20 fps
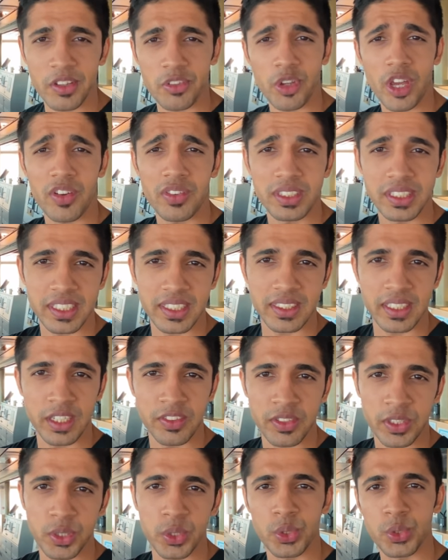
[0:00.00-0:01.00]
If you haven't checked their
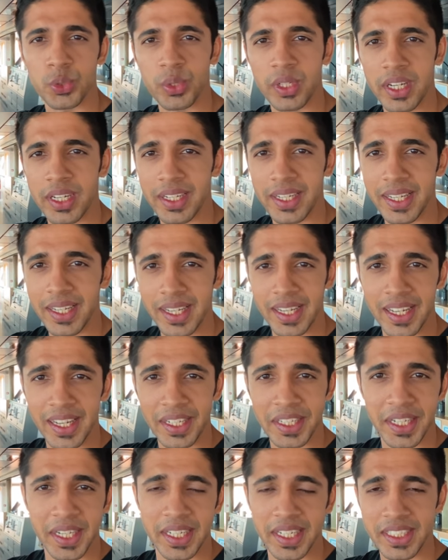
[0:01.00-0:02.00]
video, you can click
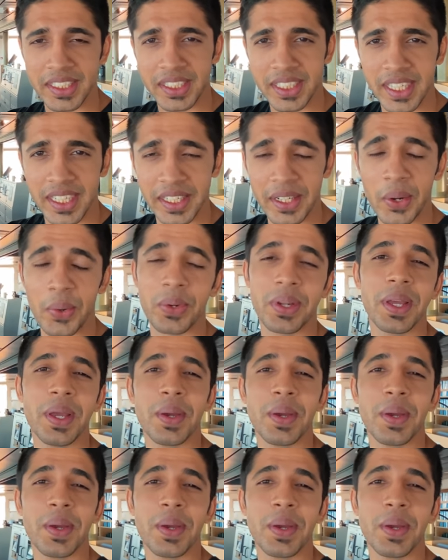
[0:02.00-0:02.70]
here and check it out.